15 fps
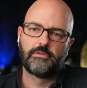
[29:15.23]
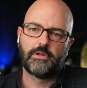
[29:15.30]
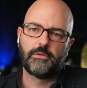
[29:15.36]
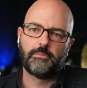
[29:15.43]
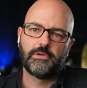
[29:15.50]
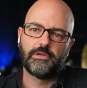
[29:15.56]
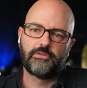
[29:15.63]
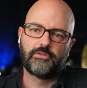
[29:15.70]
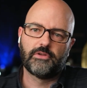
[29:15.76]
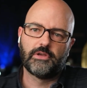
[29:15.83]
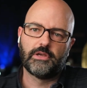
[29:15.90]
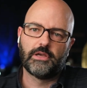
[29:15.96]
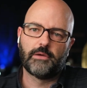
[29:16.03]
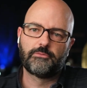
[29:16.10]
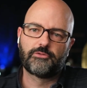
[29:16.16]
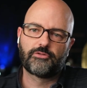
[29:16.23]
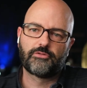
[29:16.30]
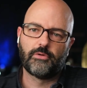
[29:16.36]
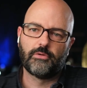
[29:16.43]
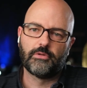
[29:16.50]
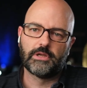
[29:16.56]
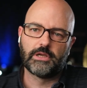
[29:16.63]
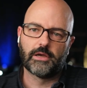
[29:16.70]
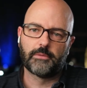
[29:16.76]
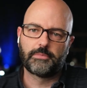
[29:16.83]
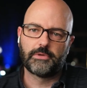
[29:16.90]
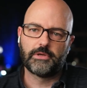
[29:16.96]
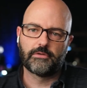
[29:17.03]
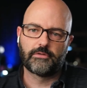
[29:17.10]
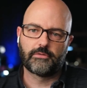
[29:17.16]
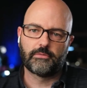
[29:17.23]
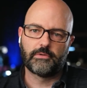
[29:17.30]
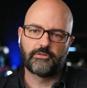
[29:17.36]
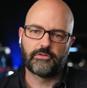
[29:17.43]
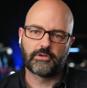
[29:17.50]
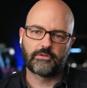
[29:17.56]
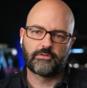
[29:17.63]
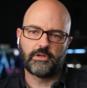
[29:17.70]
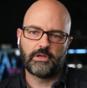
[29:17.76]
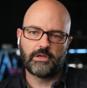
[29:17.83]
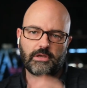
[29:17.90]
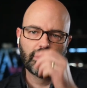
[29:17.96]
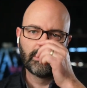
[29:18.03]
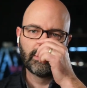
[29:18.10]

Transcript: Let me see. I'm scrolling up here, 360.